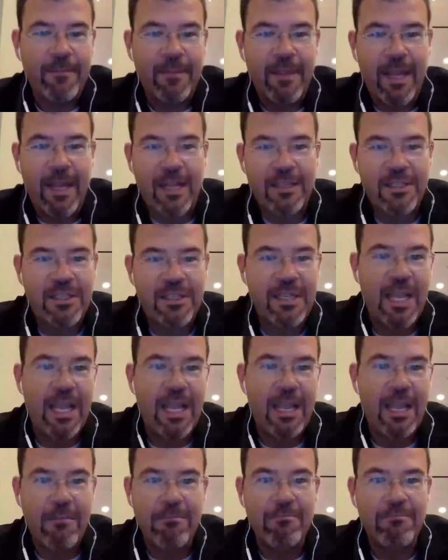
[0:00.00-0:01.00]
that
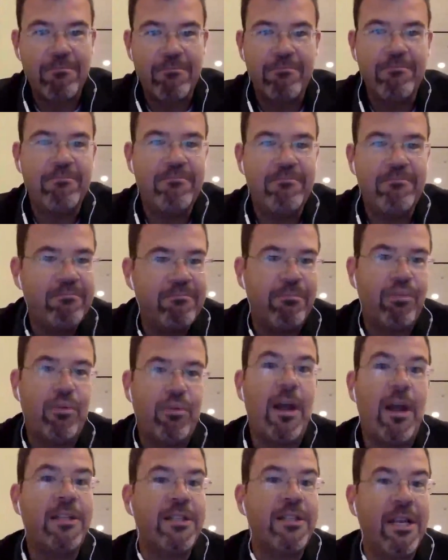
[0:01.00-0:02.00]
same
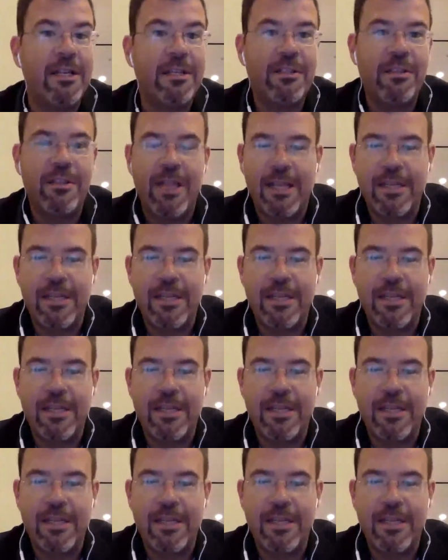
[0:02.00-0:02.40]
process,